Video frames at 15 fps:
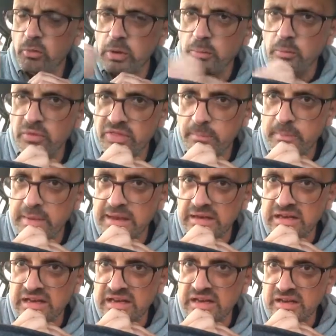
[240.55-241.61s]
the one with the
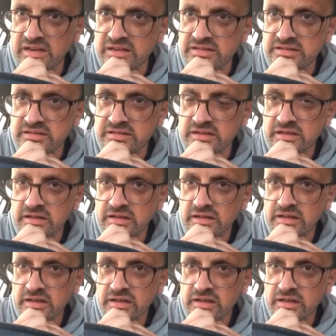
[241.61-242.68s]
mental illness,
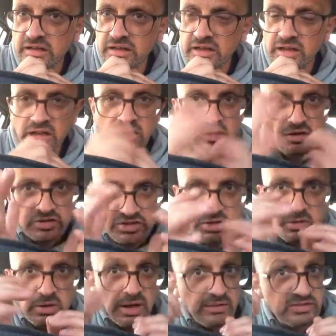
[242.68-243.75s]
because
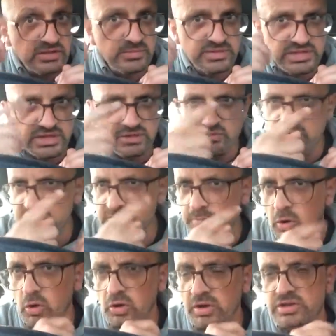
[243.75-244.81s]
you have some serious
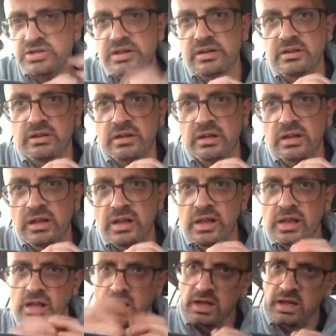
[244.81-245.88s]
blockage in,
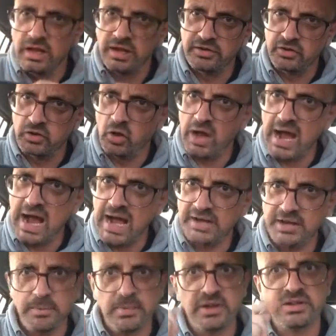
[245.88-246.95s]
and you're
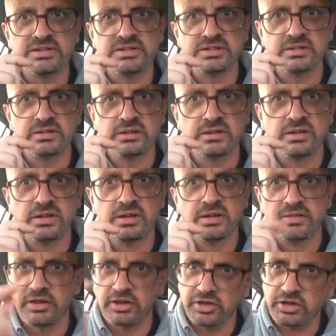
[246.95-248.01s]
adamant
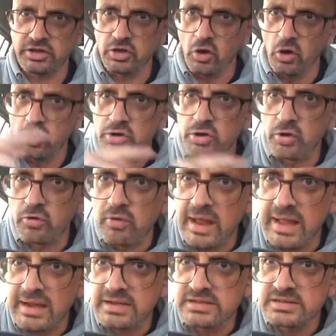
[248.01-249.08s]
that you're
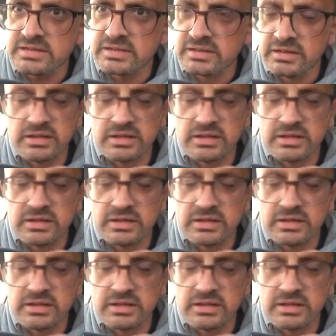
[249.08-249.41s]
correct